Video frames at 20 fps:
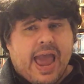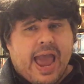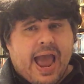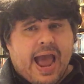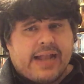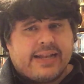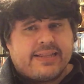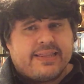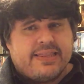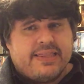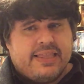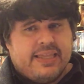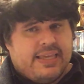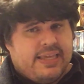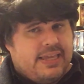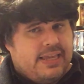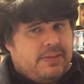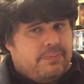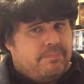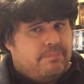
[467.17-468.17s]
at
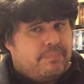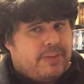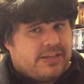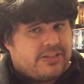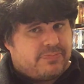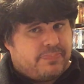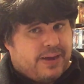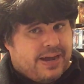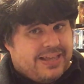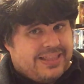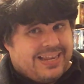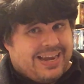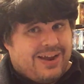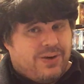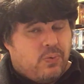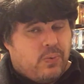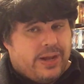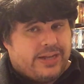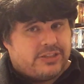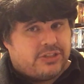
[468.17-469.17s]
the Best Buy that
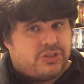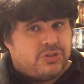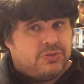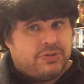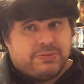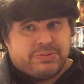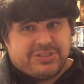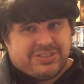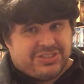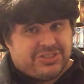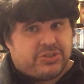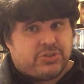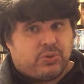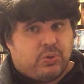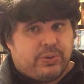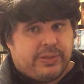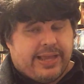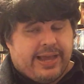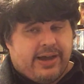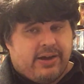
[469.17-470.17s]
I went to. It was just
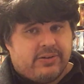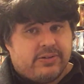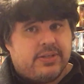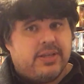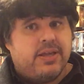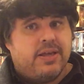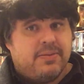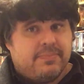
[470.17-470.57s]
sold out.